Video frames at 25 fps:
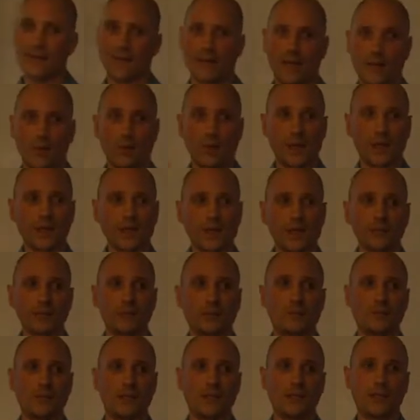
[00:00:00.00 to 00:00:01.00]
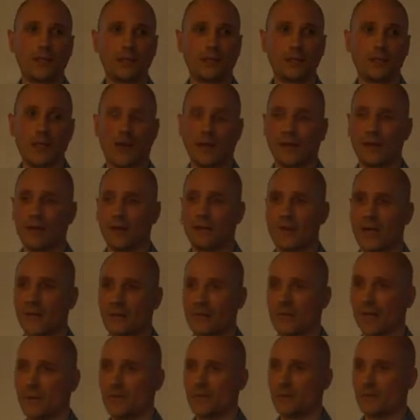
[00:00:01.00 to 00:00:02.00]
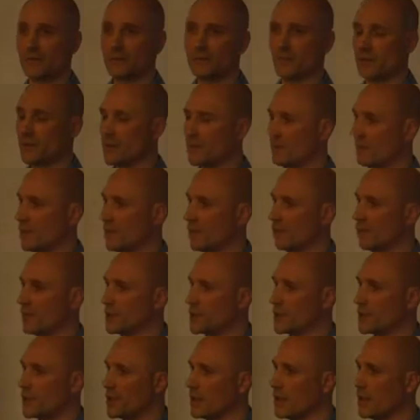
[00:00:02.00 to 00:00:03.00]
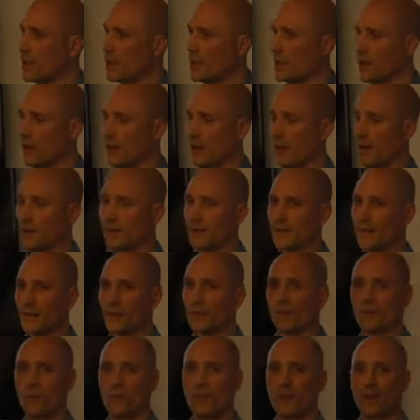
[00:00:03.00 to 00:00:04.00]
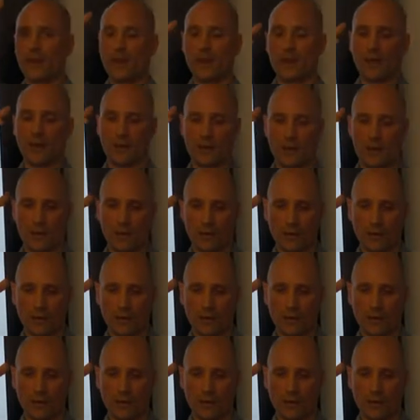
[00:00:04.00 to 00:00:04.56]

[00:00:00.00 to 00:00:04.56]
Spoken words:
this aggregation could be done by miners, for example, which take all the